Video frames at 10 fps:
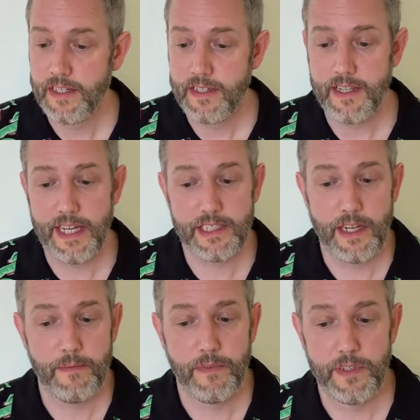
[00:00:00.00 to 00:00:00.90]
That's
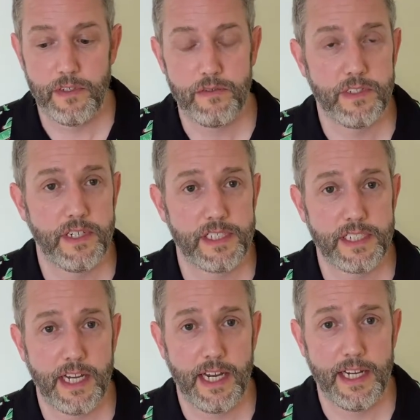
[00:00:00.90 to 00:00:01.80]
up for you to
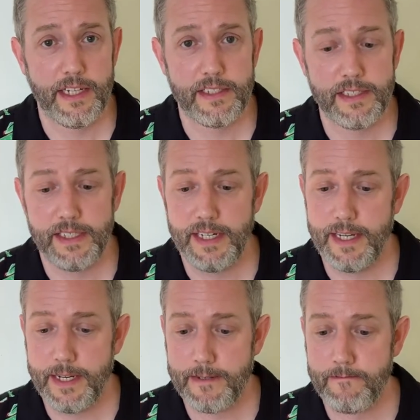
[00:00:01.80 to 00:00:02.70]
decide.
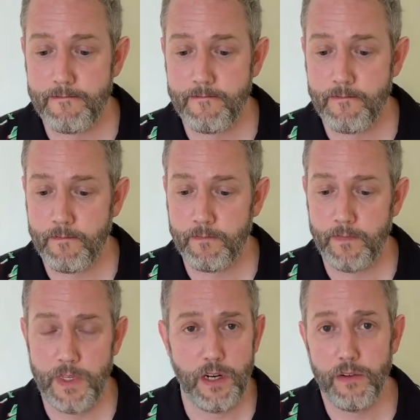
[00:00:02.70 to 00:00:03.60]

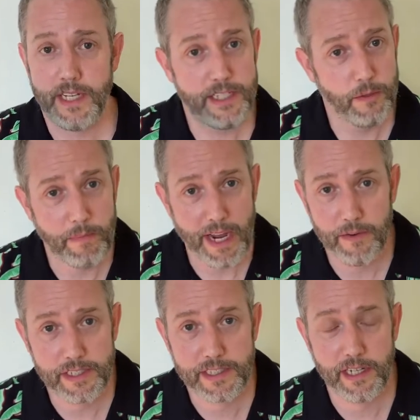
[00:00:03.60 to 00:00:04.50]
Get your
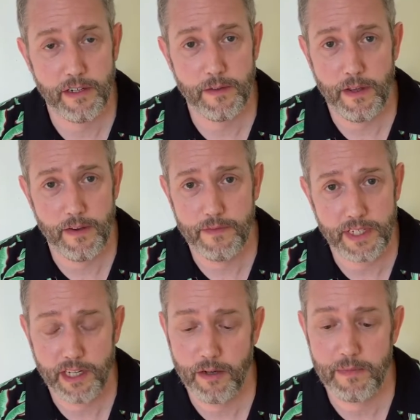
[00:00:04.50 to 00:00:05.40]
Pirates of the
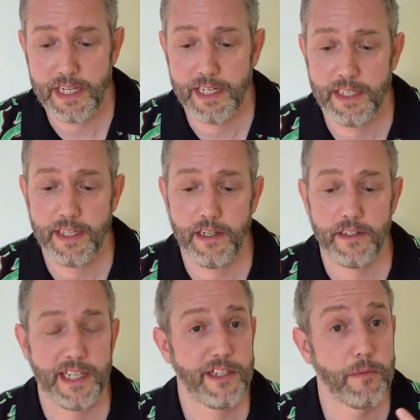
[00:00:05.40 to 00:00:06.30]
Caribbean in
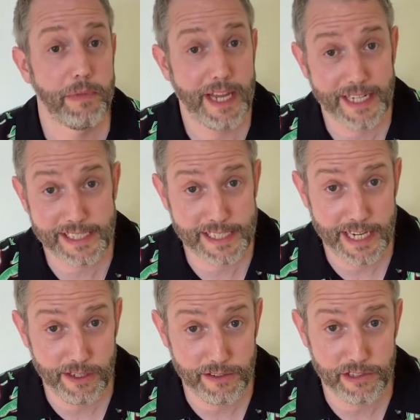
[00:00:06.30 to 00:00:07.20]
there, get your Black
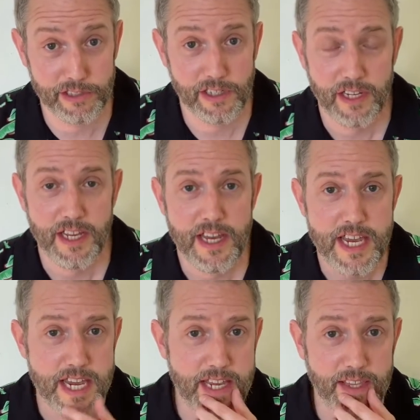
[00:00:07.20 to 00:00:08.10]
Sails
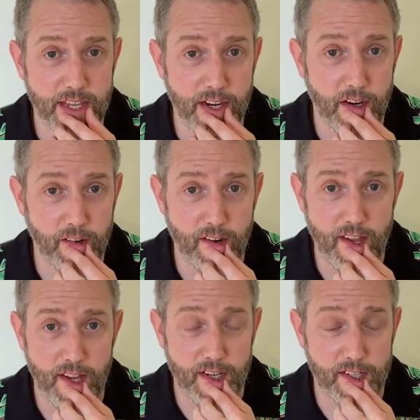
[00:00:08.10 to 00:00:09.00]
in there,
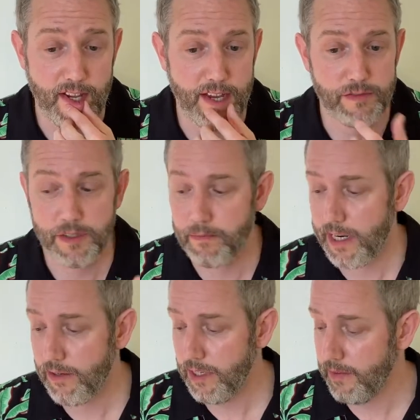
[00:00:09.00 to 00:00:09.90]
and have some
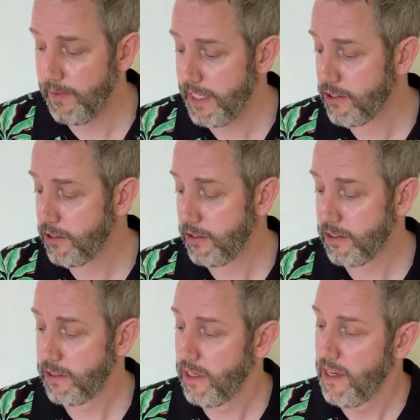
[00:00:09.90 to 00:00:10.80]
pirate
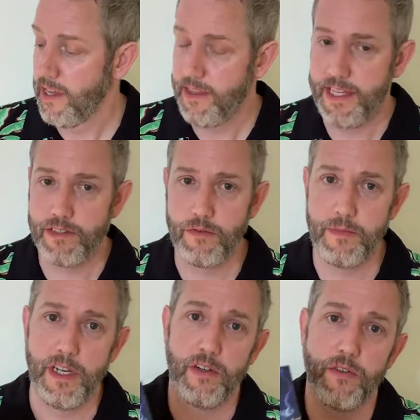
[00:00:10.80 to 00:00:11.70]
adventures. this would
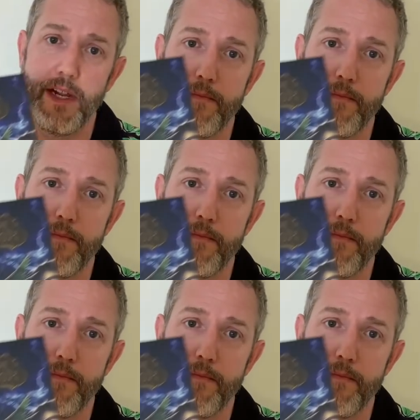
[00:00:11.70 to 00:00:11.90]
be a great